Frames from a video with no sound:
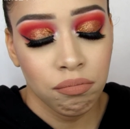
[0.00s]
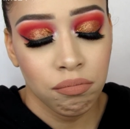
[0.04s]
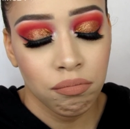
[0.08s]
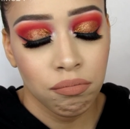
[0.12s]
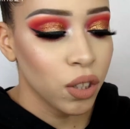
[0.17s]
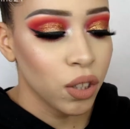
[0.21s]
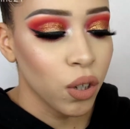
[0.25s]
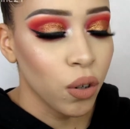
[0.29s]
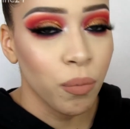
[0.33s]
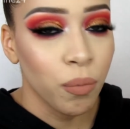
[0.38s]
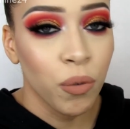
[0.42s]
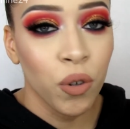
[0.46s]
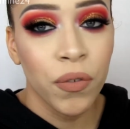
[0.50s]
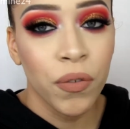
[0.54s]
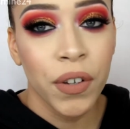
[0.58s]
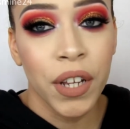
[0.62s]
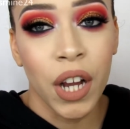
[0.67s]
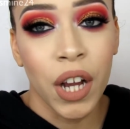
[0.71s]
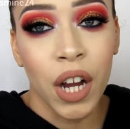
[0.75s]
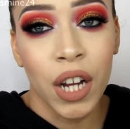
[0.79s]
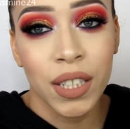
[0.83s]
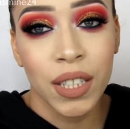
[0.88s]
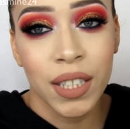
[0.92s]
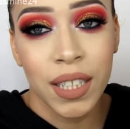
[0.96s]
So
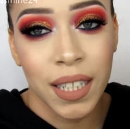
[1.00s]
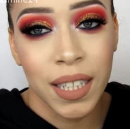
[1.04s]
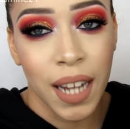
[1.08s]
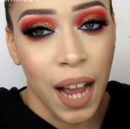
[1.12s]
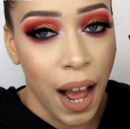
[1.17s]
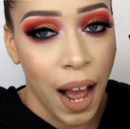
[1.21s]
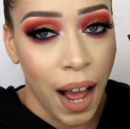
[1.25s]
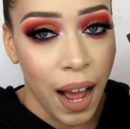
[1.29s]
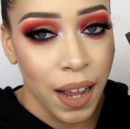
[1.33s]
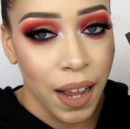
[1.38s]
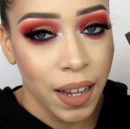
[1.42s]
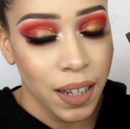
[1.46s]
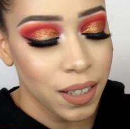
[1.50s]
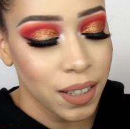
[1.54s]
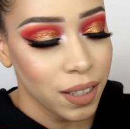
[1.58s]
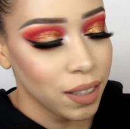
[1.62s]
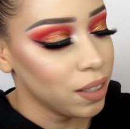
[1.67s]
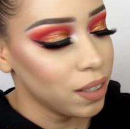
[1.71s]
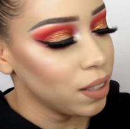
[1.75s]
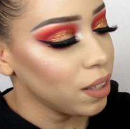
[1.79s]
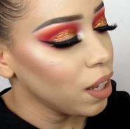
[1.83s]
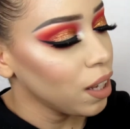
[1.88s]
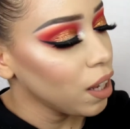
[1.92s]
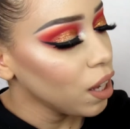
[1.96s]
moving on to the
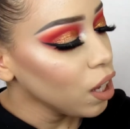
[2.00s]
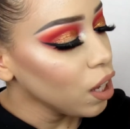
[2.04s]
eyes.